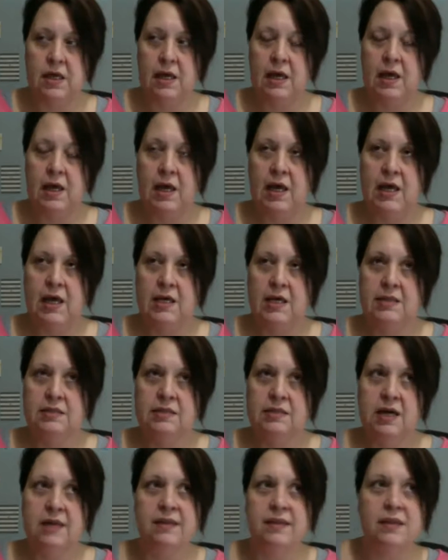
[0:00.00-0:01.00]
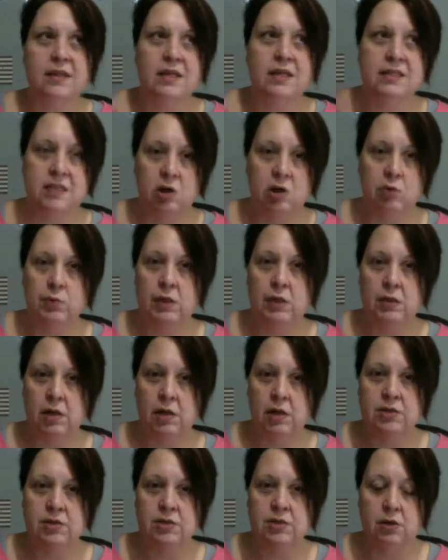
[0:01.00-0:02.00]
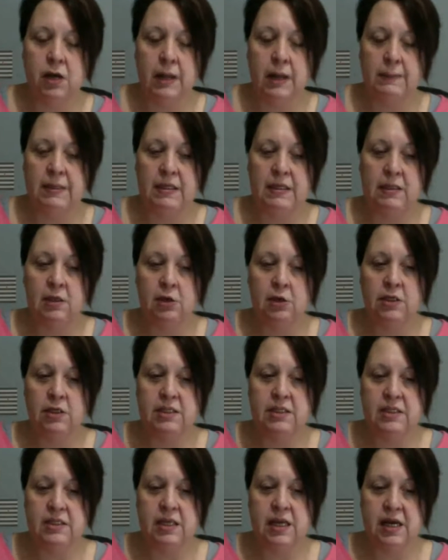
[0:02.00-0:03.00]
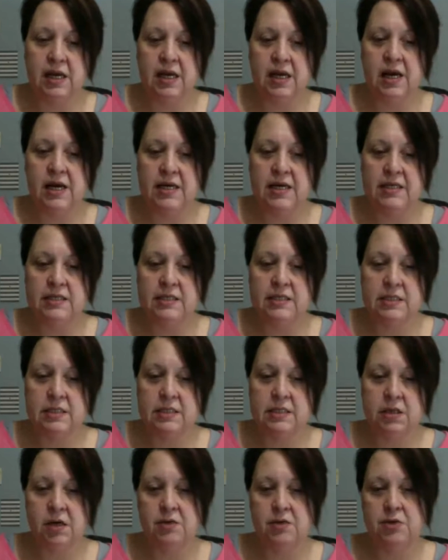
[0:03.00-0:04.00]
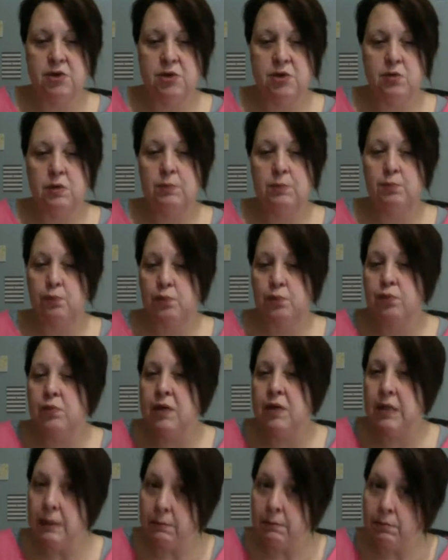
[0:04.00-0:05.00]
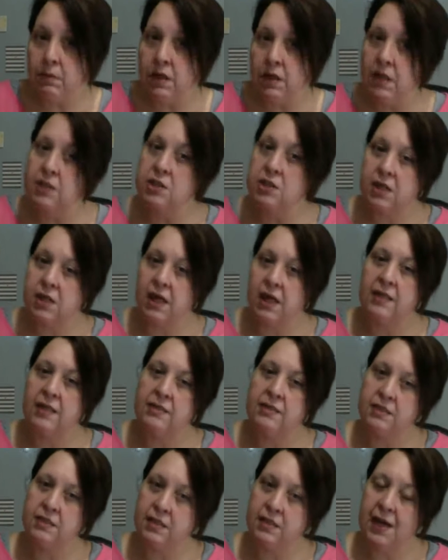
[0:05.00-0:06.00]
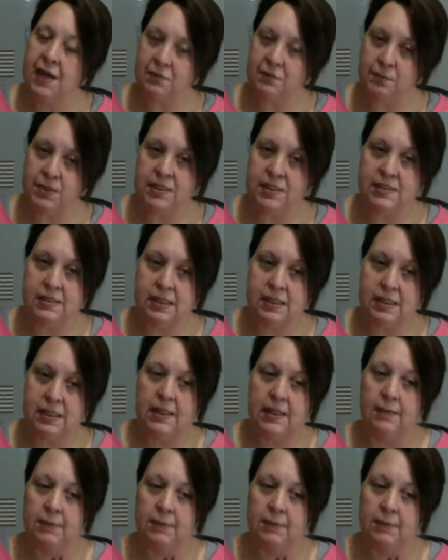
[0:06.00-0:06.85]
And I think that's helped me a lot too. I mean, literally today I stuck to it pretty much. I did have a piece of ham.